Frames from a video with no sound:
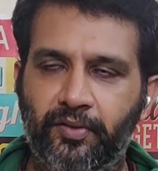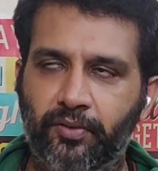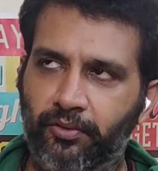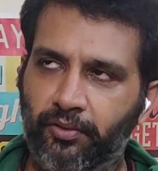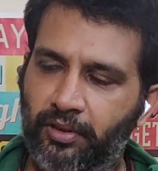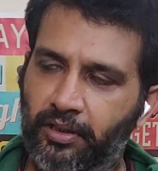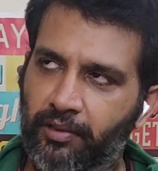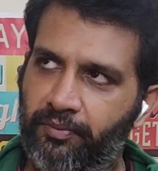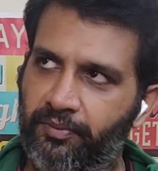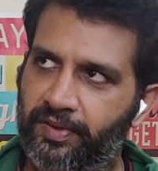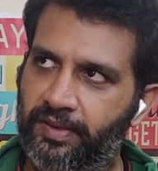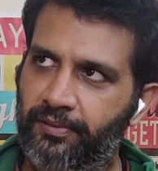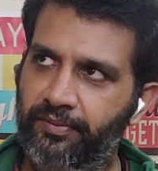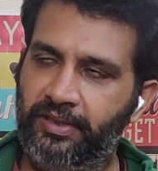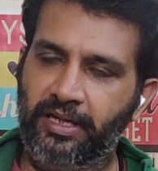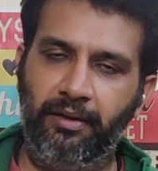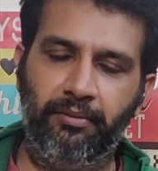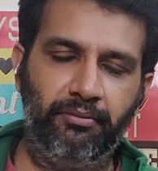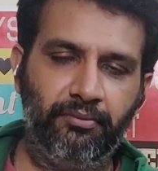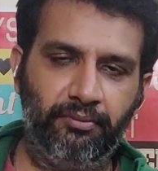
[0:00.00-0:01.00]
It's going to come
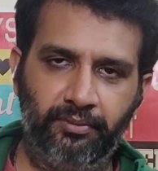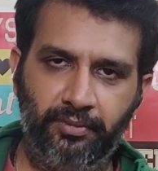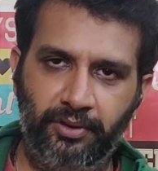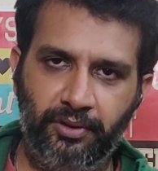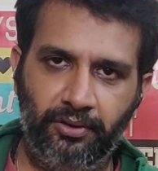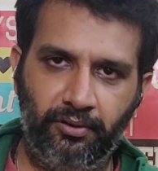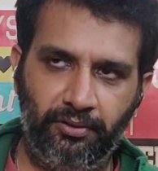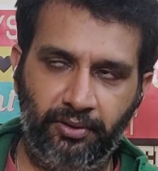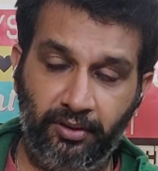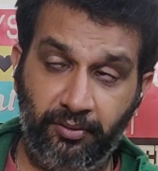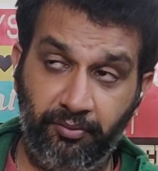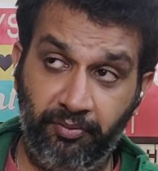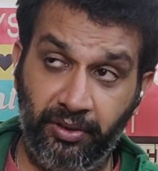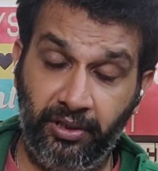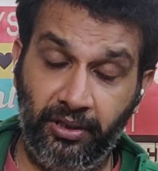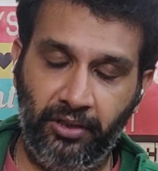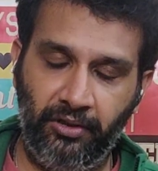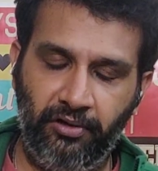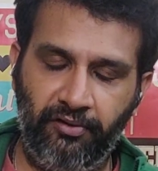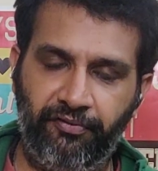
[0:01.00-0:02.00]
sometime in the
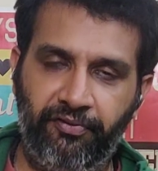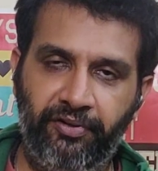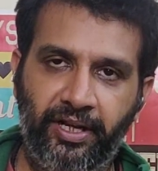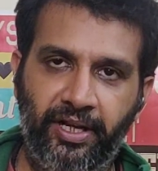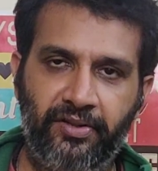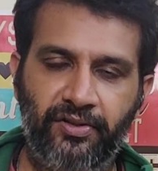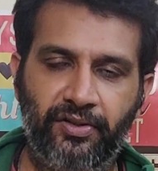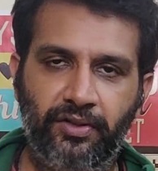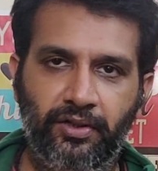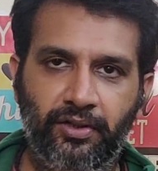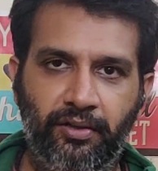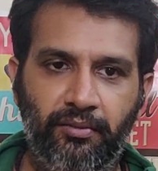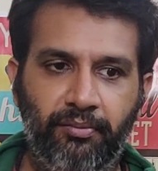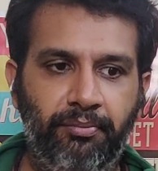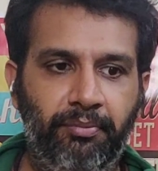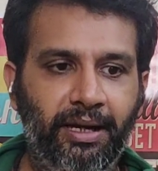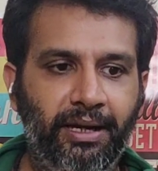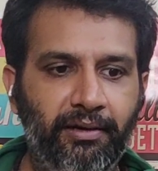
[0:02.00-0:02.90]
beginning of next year.